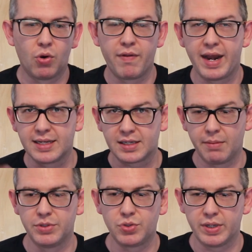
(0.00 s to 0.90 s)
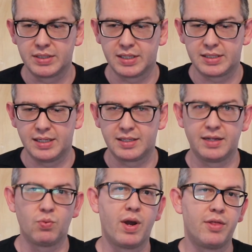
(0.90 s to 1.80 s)
or that has come into existence
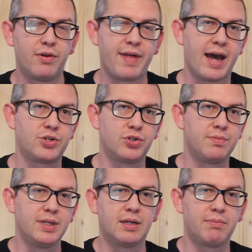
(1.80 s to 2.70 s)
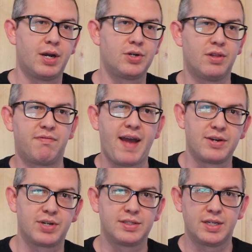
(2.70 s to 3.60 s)
and whether that should be compared to the
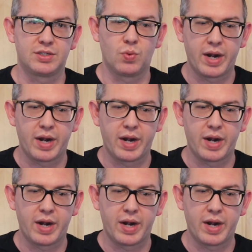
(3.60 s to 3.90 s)
fan translation.